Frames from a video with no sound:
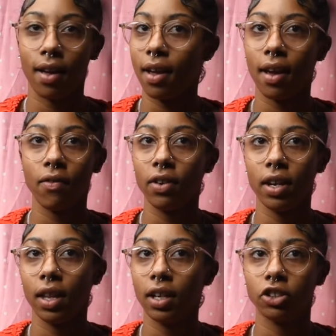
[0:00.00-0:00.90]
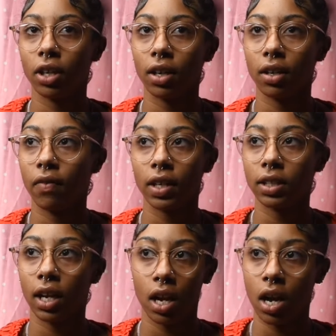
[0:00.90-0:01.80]
every electronic device
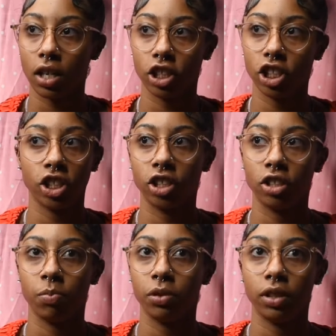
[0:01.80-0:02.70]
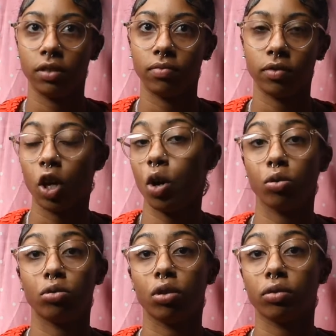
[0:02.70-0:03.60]
I got, she just put
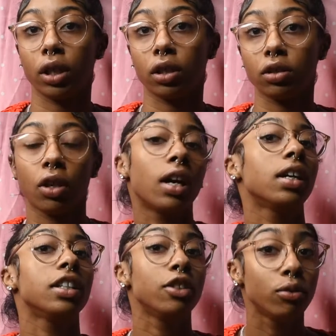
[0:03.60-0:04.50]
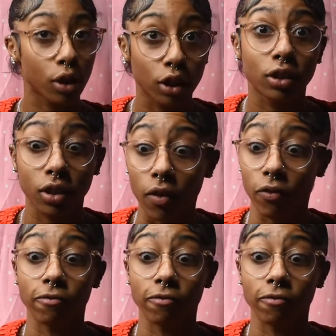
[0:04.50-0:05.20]
codes on there so I couldn't do certain stuff.